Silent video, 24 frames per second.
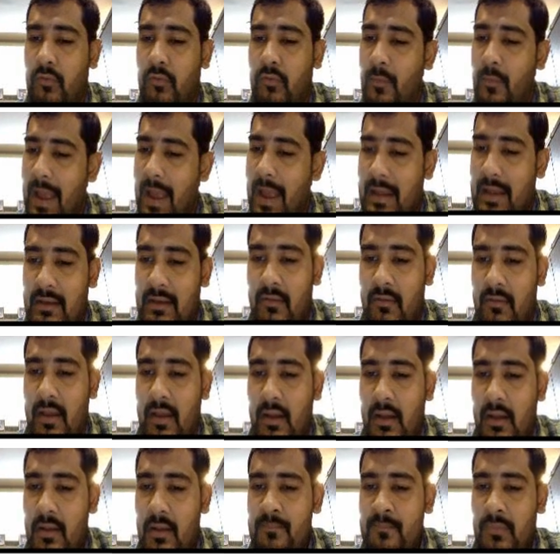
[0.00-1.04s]
from
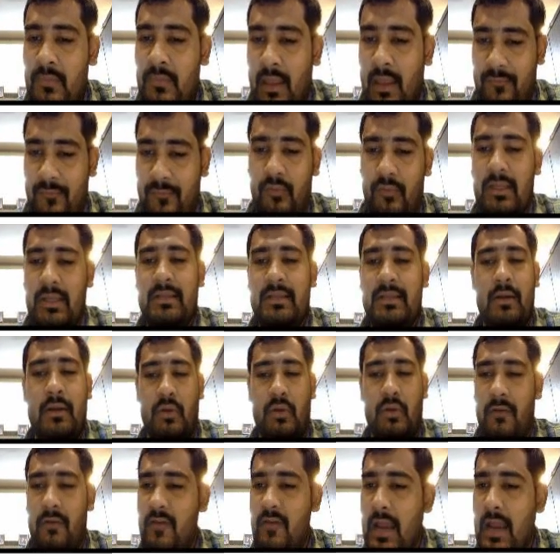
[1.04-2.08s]
anywhere. If you think that,
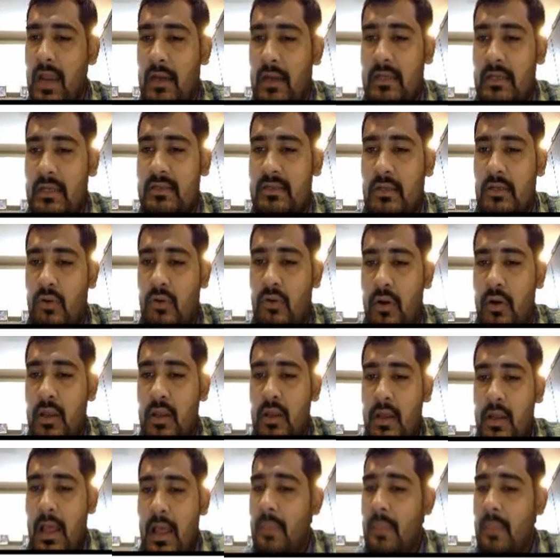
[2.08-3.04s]
okay, we are teaching good,